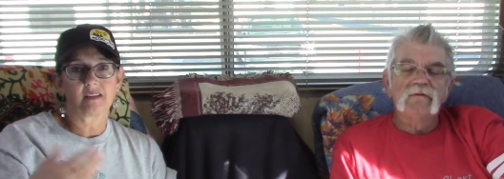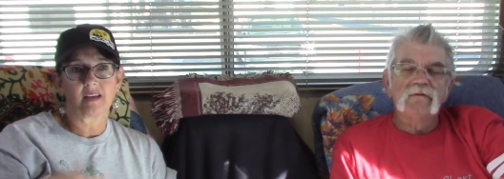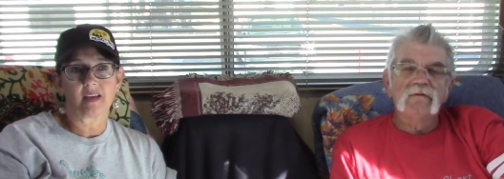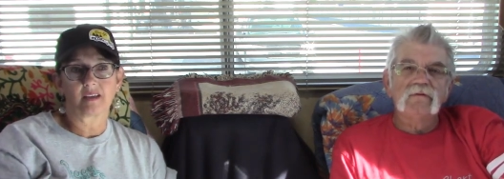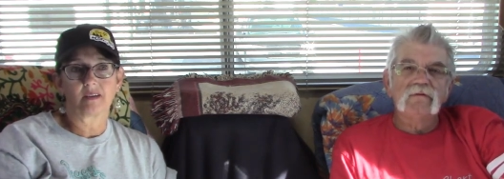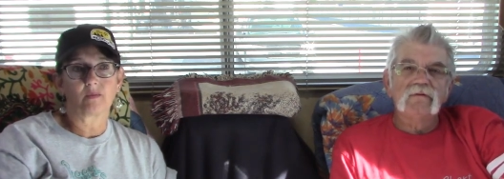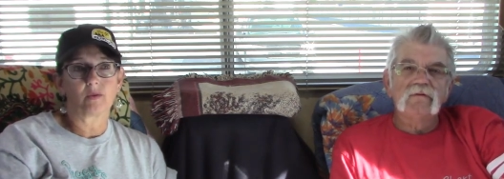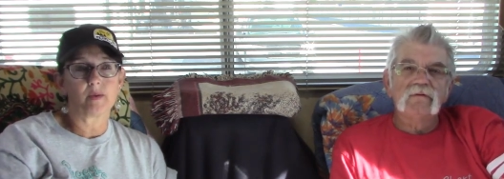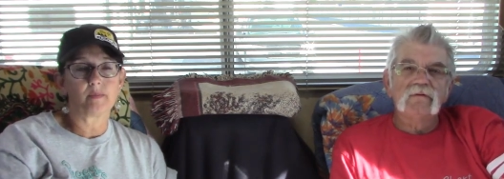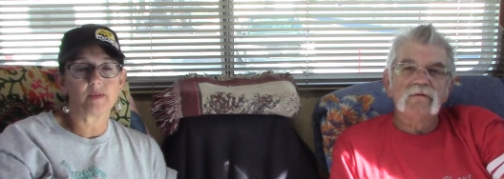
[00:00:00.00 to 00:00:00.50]

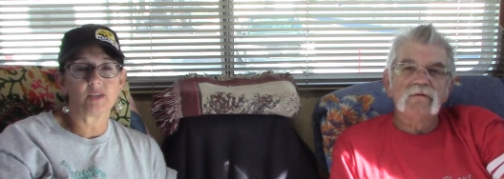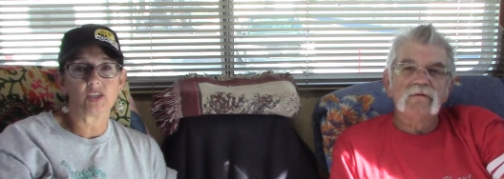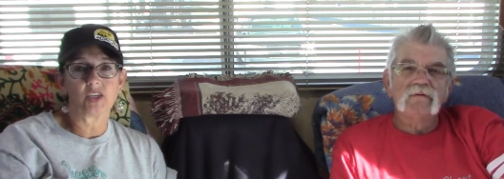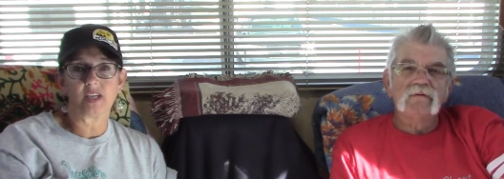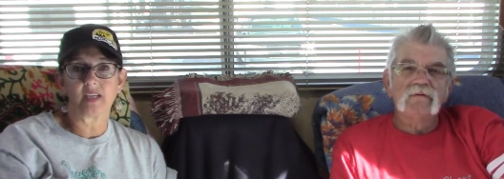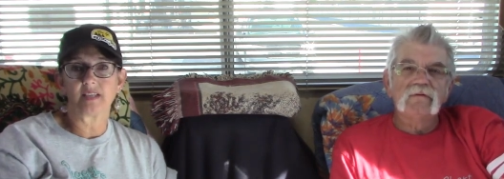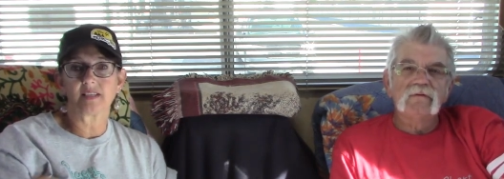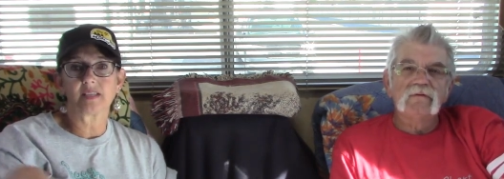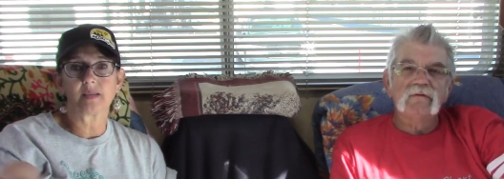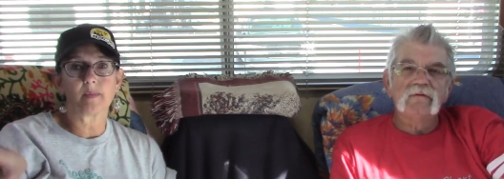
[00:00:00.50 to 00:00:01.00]
Speaker 1: like one
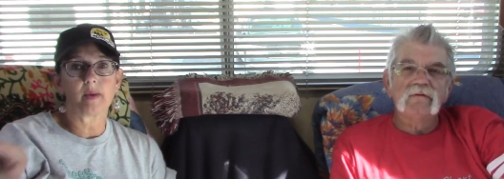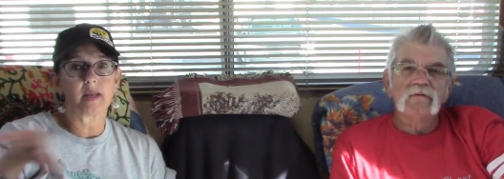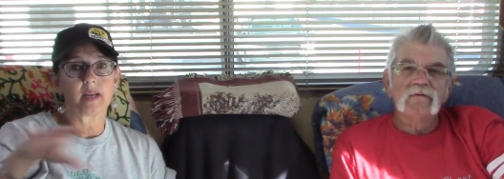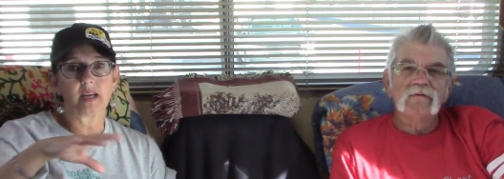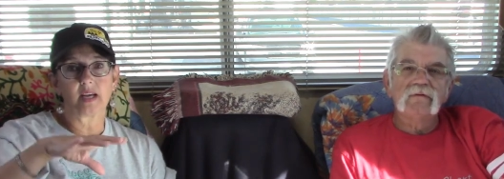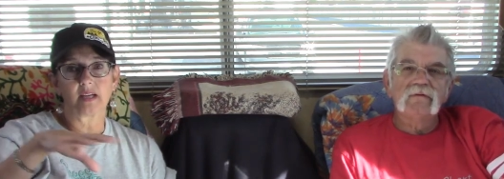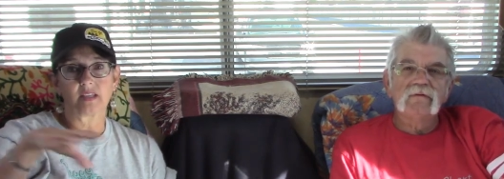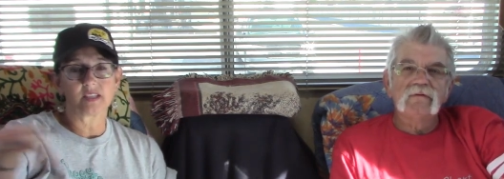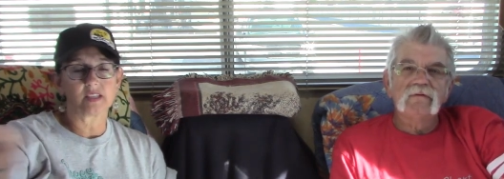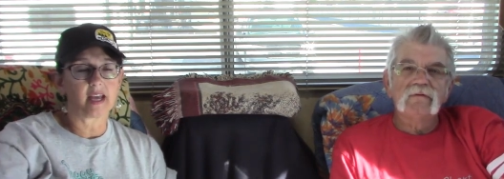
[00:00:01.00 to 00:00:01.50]
machine, somebody
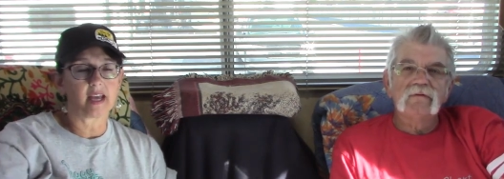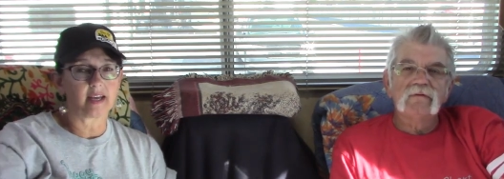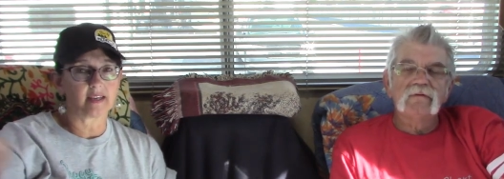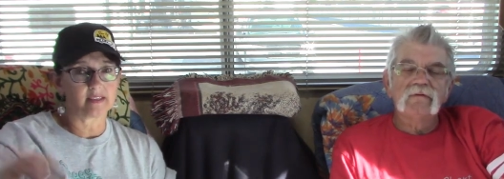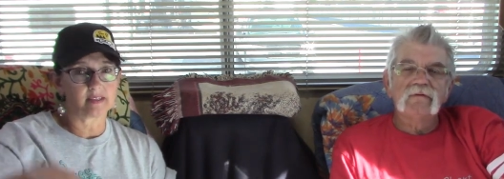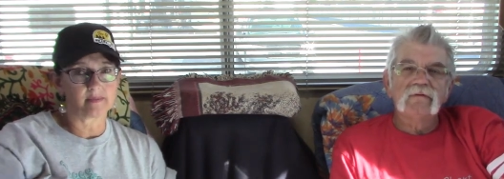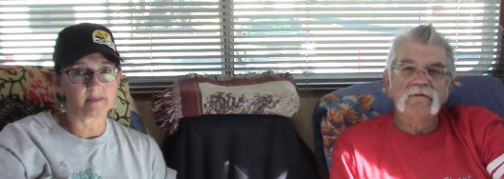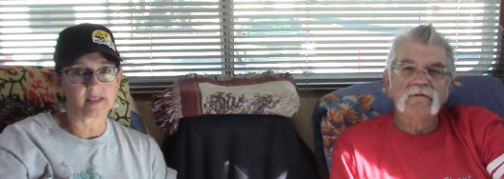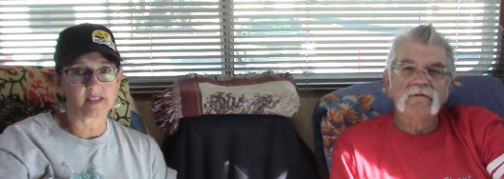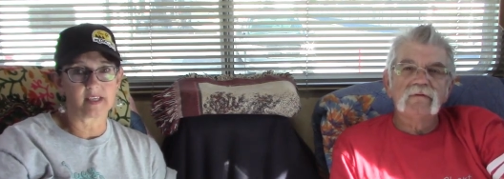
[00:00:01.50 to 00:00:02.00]
else had
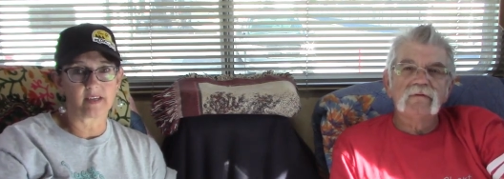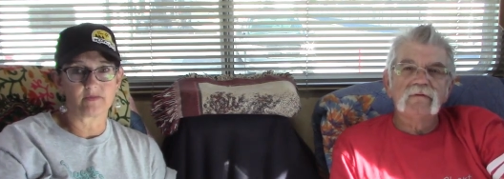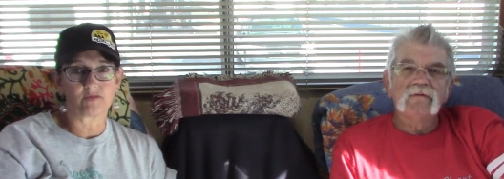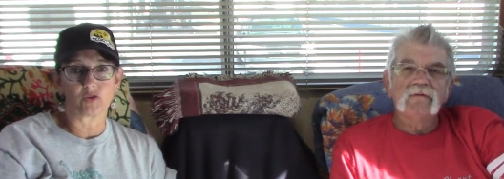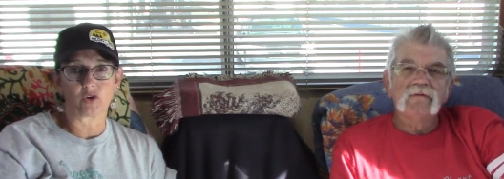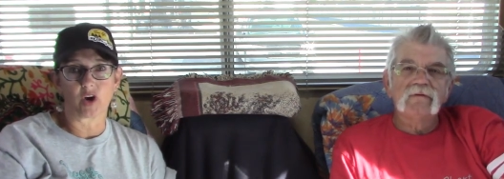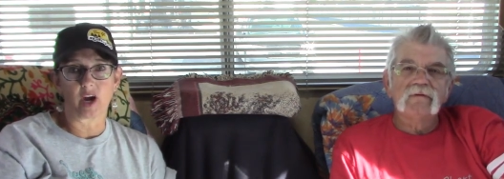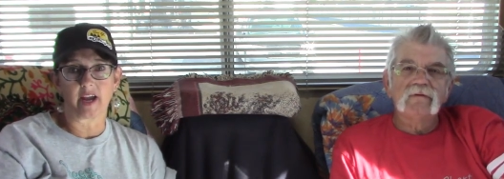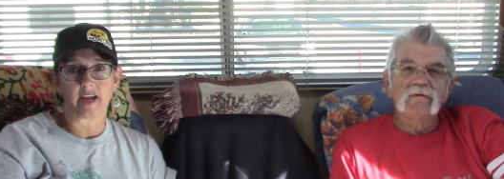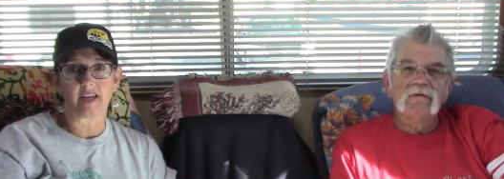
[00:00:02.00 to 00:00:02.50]
some stuff
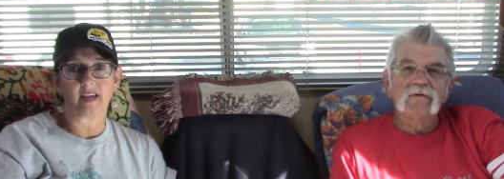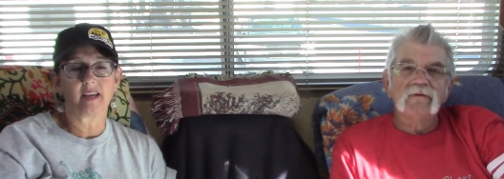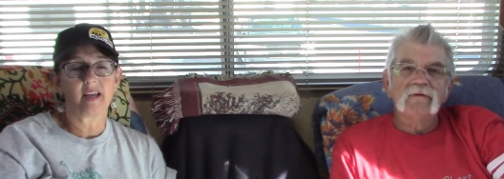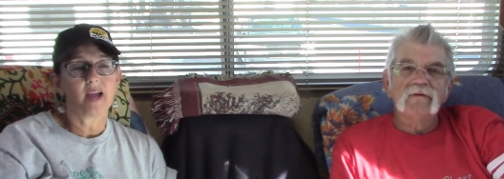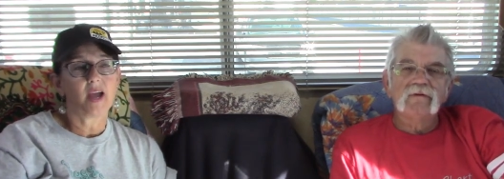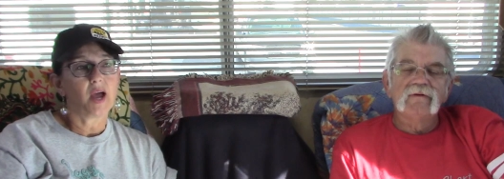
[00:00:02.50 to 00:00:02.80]
drying,